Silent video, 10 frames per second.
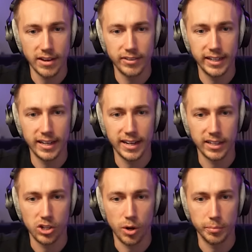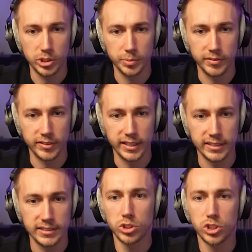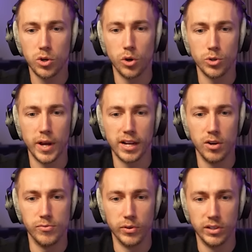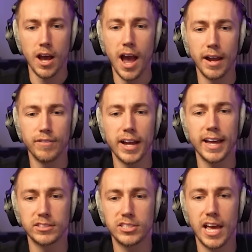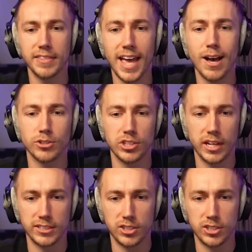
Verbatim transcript: definitely like an accomplishment for this. What score do I go for? All right, if I get to 10,000, I